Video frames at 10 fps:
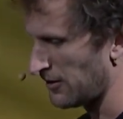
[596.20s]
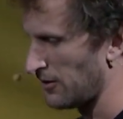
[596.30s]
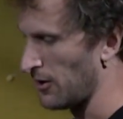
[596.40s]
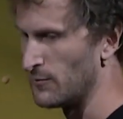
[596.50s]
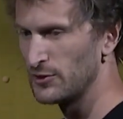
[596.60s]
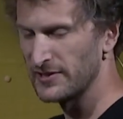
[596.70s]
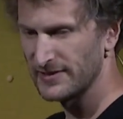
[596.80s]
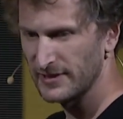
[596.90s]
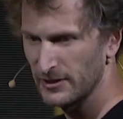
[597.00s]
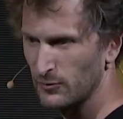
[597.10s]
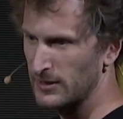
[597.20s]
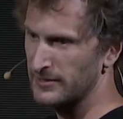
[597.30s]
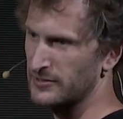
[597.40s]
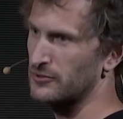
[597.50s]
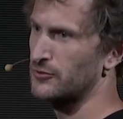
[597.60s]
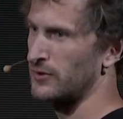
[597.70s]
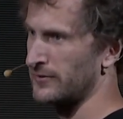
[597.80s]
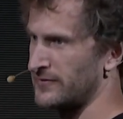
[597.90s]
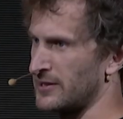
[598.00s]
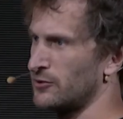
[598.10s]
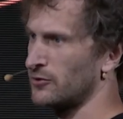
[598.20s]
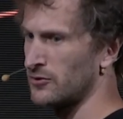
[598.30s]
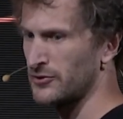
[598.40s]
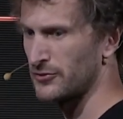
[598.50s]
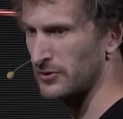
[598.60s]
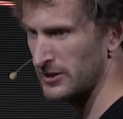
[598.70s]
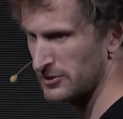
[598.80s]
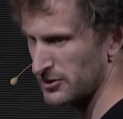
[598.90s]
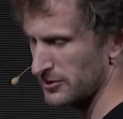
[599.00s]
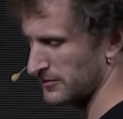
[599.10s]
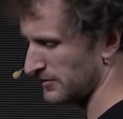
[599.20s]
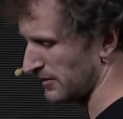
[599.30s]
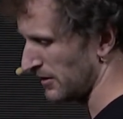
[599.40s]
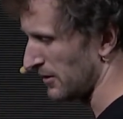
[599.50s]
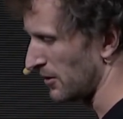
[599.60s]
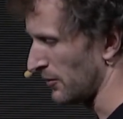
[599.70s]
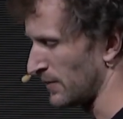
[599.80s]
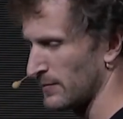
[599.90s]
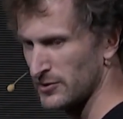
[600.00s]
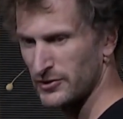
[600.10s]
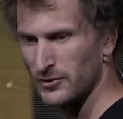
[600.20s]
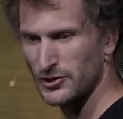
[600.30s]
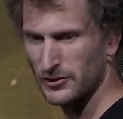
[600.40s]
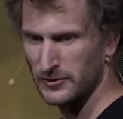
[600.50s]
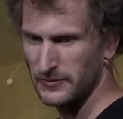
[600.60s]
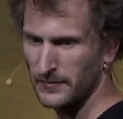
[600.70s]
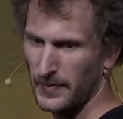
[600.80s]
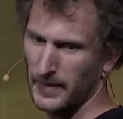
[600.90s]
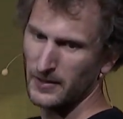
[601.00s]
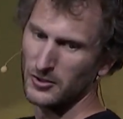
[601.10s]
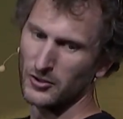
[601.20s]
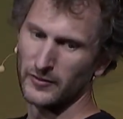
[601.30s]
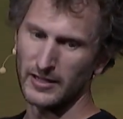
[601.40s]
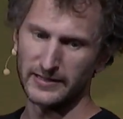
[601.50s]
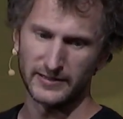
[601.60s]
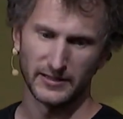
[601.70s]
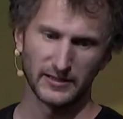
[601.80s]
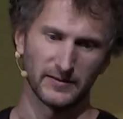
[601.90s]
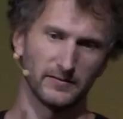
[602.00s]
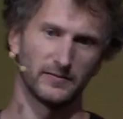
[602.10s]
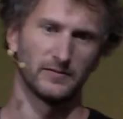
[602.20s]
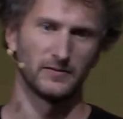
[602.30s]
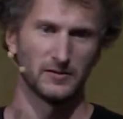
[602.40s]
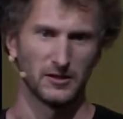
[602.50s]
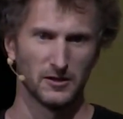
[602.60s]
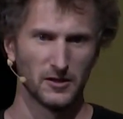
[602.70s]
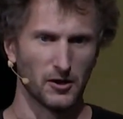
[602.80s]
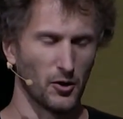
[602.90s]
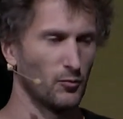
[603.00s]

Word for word: a multi-sig wallet to have secure cold storage, a payment solution over Lightning, a